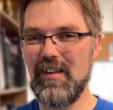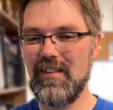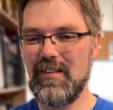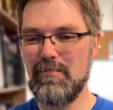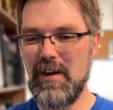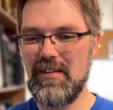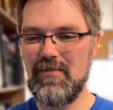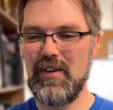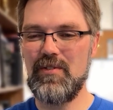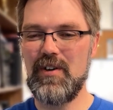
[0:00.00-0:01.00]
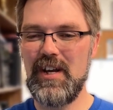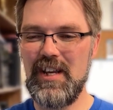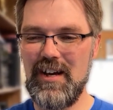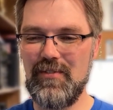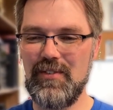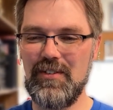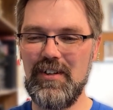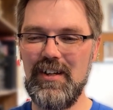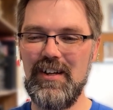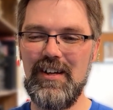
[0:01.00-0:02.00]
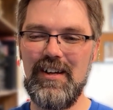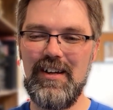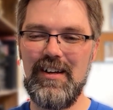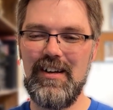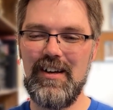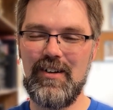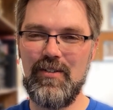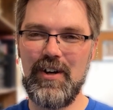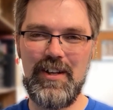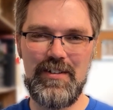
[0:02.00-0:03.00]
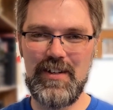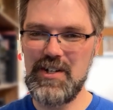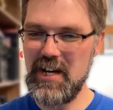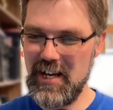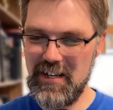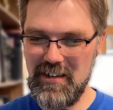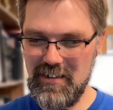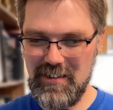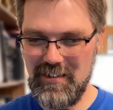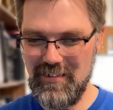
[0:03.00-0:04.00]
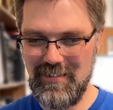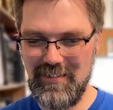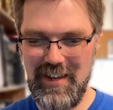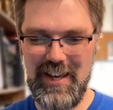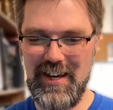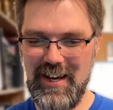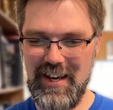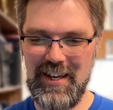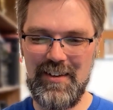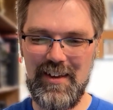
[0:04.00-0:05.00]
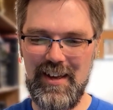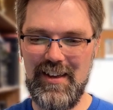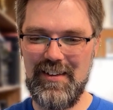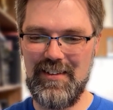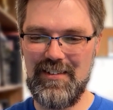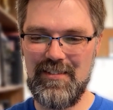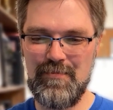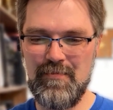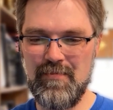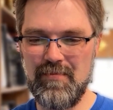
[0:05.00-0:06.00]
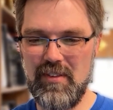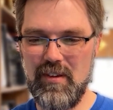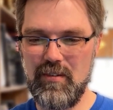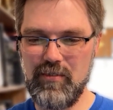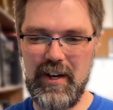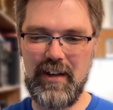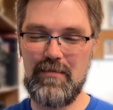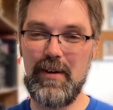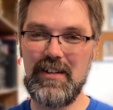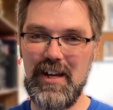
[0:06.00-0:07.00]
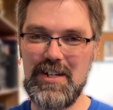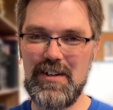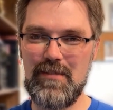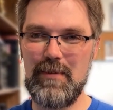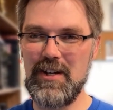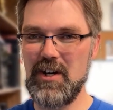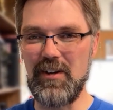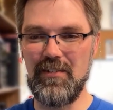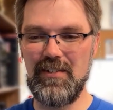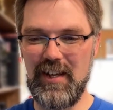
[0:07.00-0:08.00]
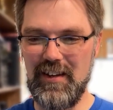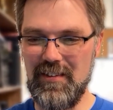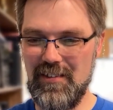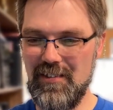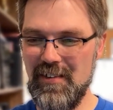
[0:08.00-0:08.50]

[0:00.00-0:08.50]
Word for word: the best Victorian novel, according to the chat A I, is Great Expectations by Charles Dickens,